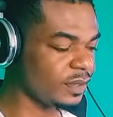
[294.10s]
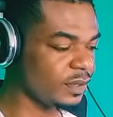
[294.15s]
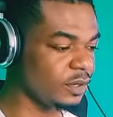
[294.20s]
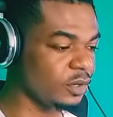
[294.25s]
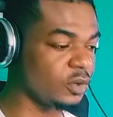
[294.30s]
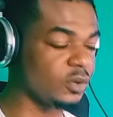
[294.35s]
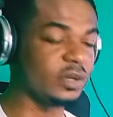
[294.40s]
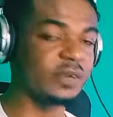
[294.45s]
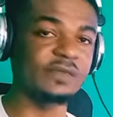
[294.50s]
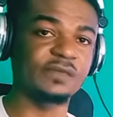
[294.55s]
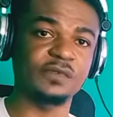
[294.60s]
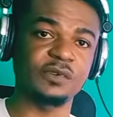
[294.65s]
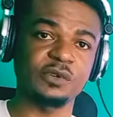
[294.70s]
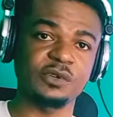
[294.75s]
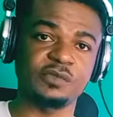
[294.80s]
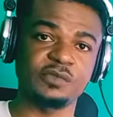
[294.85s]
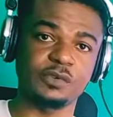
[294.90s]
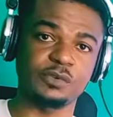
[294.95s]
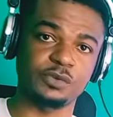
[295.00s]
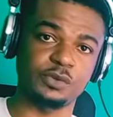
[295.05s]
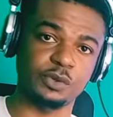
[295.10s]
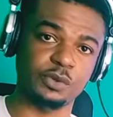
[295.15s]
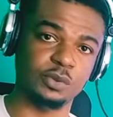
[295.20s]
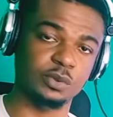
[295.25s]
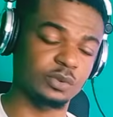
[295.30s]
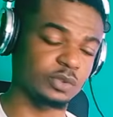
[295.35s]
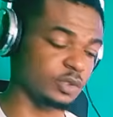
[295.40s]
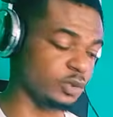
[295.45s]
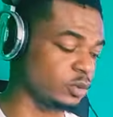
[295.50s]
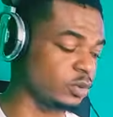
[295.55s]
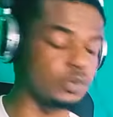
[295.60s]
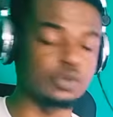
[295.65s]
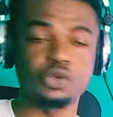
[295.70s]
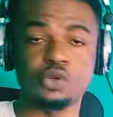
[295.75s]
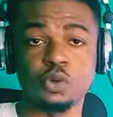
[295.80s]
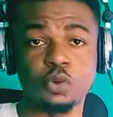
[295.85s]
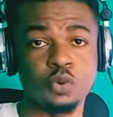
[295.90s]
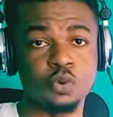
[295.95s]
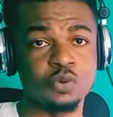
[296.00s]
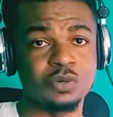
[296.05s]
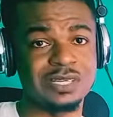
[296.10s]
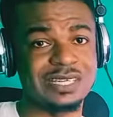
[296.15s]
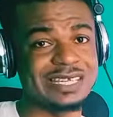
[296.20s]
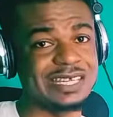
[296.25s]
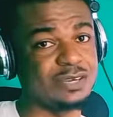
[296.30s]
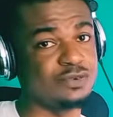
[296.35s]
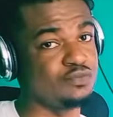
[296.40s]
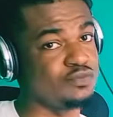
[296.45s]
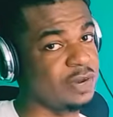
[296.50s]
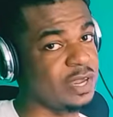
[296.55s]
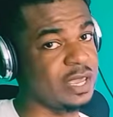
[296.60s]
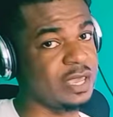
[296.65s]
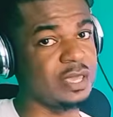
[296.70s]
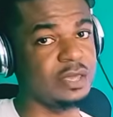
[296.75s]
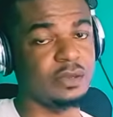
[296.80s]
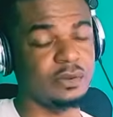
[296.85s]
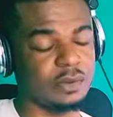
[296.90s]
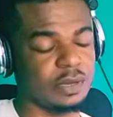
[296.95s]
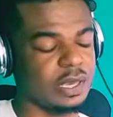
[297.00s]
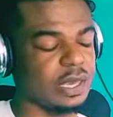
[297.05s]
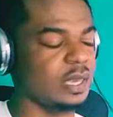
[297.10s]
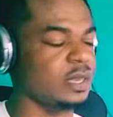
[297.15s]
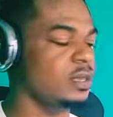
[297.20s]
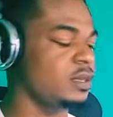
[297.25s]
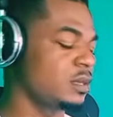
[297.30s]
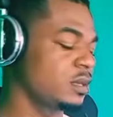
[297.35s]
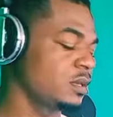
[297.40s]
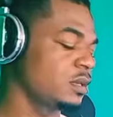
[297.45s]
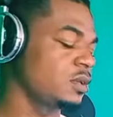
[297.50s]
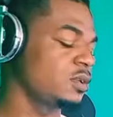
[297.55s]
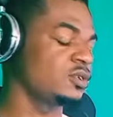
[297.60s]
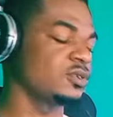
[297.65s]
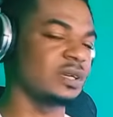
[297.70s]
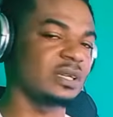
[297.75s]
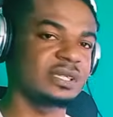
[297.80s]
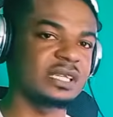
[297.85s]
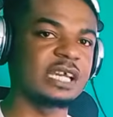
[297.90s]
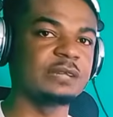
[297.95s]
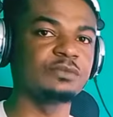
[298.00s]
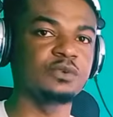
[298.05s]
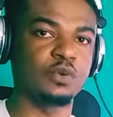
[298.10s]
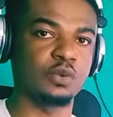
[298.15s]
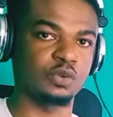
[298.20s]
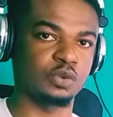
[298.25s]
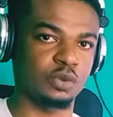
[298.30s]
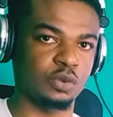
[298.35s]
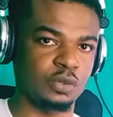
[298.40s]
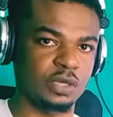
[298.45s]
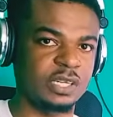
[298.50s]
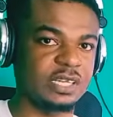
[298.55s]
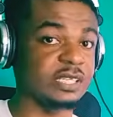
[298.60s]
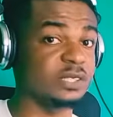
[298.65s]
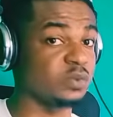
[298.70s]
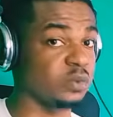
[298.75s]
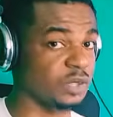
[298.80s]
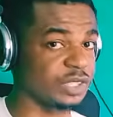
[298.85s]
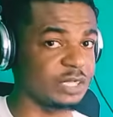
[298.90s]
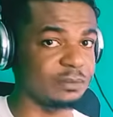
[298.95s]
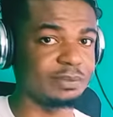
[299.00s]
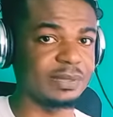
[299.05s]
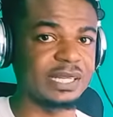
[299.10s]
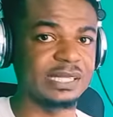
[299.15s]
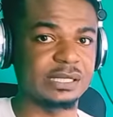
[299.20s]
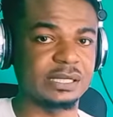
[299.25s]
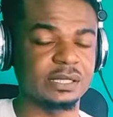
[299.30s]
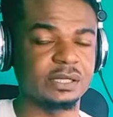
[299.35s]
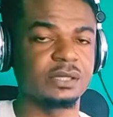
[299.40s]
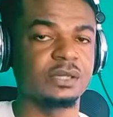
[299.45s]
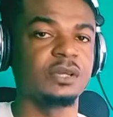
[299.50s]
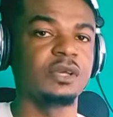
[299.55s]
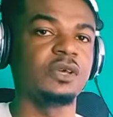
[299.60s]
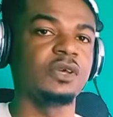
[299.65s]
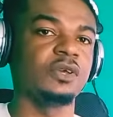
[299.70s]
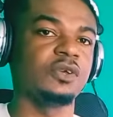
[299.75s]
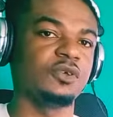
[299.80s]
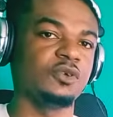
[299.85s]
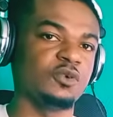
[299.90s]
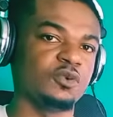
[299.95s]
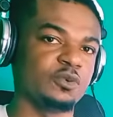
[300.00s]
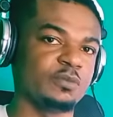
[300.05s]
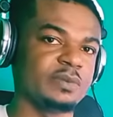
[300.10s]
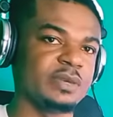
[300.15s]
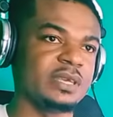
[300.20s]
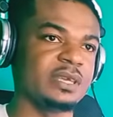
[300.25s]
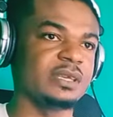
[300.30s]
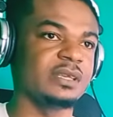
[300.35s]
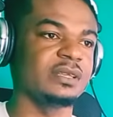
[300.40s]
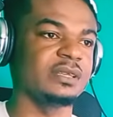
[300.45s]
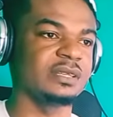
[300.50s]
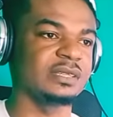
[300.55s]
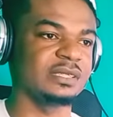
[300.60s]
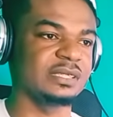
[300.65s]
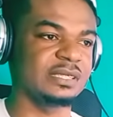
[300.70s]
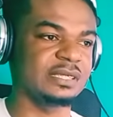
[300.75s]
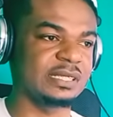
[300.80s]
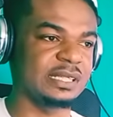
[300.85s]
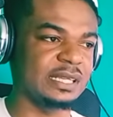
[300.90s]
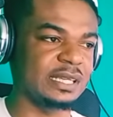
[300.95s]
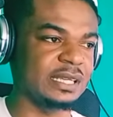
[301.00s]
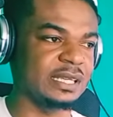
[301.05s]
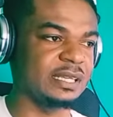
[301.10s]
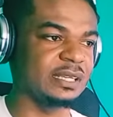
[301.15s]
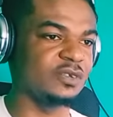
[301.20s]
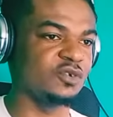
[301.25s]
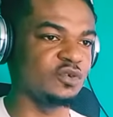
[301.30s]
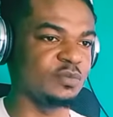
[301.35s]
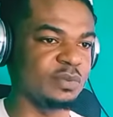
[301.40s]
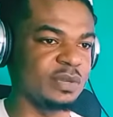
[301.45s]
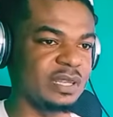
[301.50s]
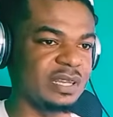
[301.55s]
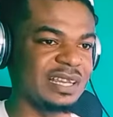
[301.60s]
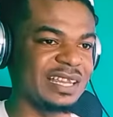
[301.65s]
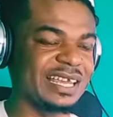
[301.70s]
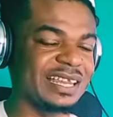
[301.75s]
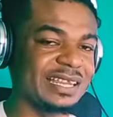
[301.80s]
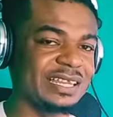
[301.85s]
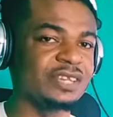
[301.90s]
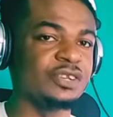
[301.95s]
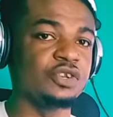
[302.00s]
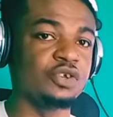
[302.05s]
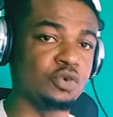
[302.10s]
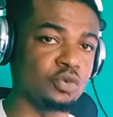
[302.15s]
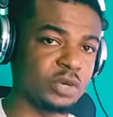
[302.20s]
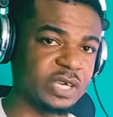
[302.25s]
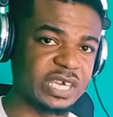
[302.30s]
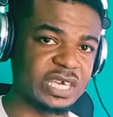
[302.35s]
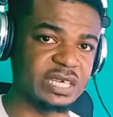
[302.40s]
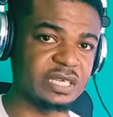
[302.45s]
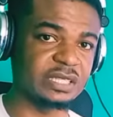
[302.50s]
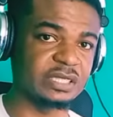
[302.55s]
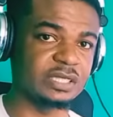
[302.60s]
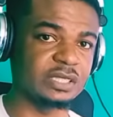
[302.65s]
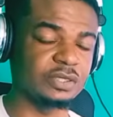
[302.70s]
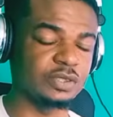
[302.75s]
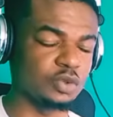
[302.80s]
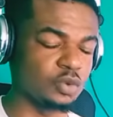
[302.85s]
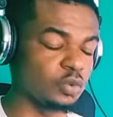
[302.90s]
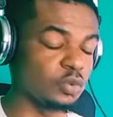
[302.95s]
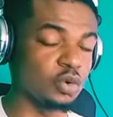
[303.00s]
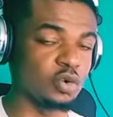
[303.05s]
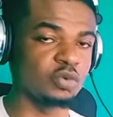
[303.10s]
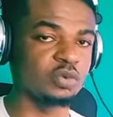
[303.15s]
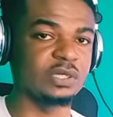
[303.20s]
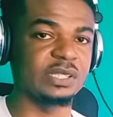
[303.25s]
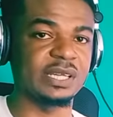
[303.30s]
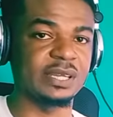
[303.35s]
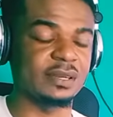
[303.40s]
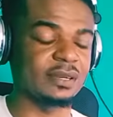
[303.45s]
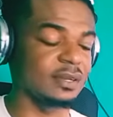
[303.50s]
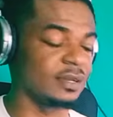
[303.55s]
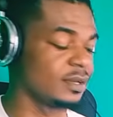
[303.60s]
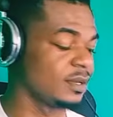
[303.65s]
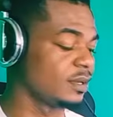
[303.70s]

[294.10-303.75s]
note in front of the do. So do di re. Okay, so as time goes on in this worship lesson, you'll be seeing, you'll be learning new keys, new notes in